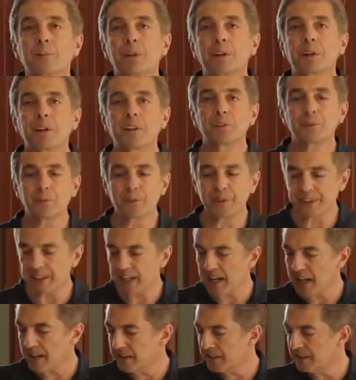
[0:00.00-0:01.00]
Because we
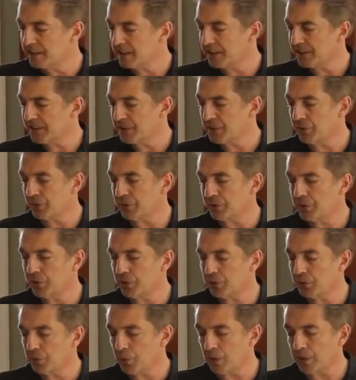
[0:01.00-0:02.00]
sanded this to a
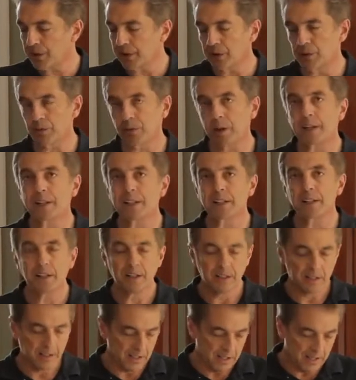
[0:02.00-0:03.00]
220 grit,
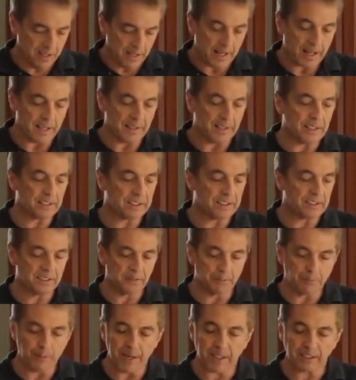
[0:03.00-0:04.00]
and this
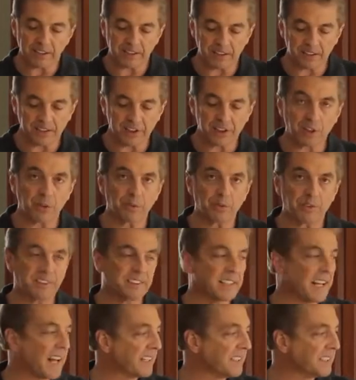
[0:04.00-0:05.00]
mix is so
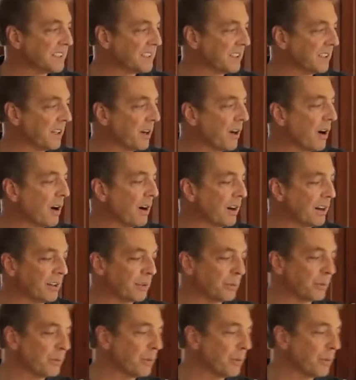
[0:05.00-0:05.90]
dense and hard,